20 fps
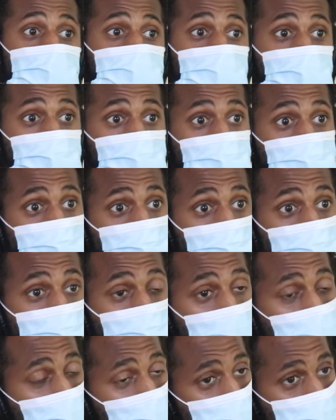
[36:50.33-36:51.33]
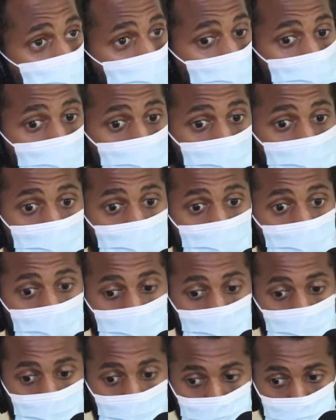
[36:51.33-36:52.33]
Then once you focus on it,
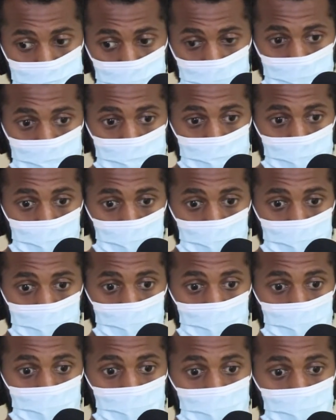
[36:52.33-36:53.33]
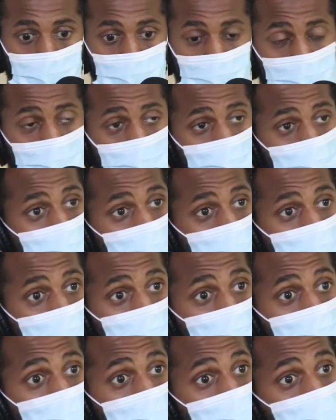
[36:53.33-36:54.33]
you pinpoint where you want to
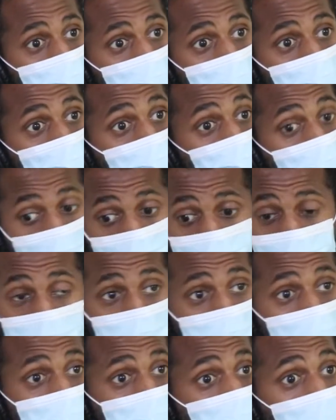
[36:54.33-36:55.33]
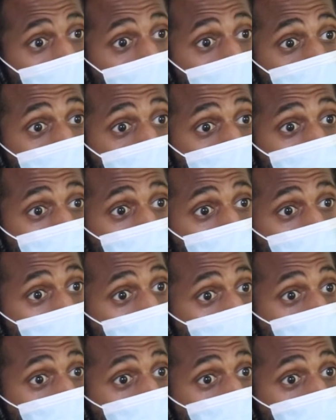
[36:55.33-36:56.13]
be, and then you just keep attacking. But all